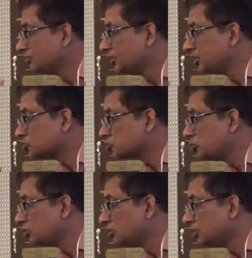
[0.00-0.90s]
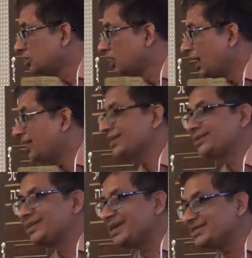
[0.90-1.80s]
in the school, and
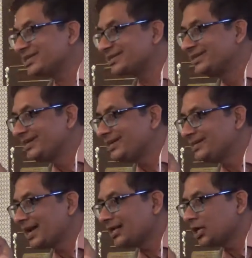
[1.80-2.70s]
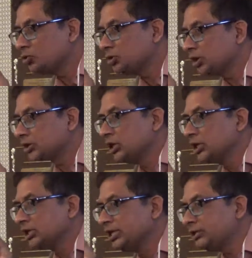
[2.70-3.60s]
the teacher didn't allow the
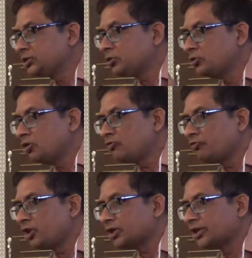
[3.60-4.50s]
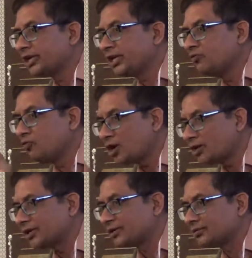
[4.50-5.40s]
kid to go for getting
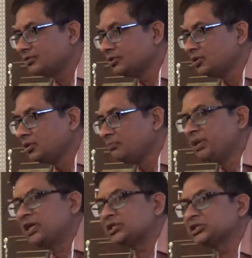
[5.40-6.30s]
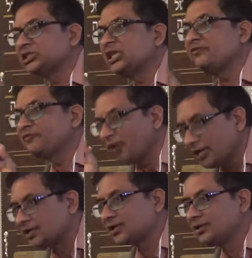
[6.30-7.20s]
water, because she
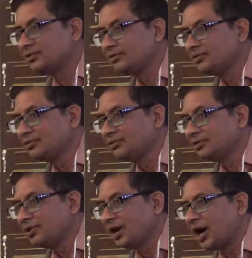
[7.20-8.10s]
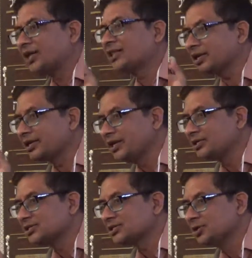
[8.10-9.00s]
felt other
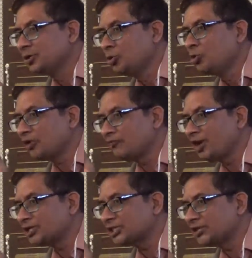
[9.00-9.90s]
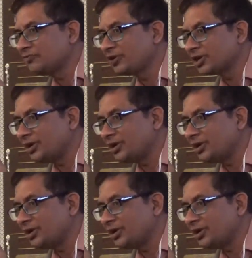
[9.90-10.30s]
kids who are fasting for